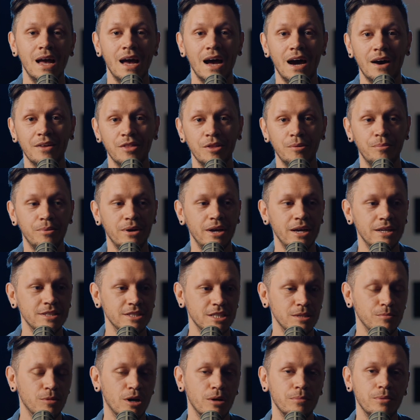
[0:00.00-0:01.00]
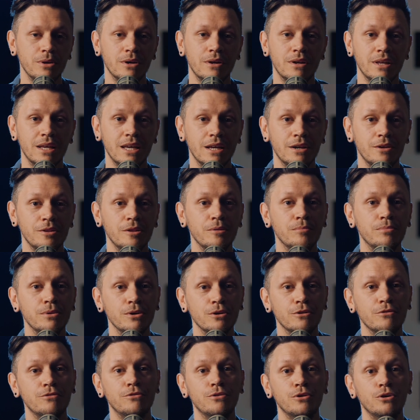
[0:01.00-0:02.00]
other bands that you might be able to get on the
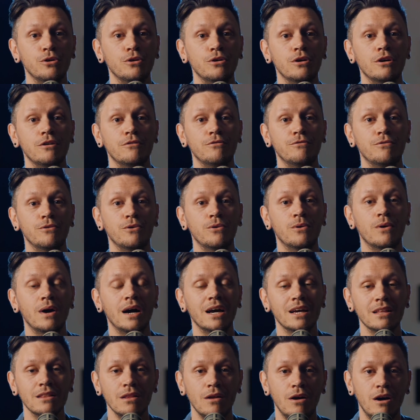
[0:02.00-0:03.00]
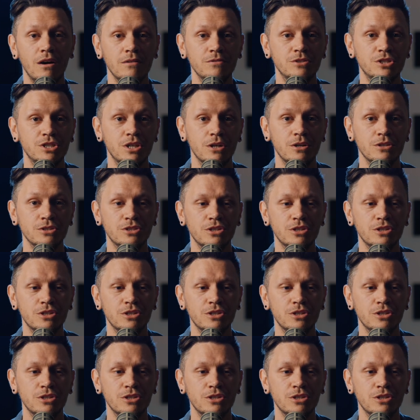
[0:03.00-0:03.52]
bill for a live show.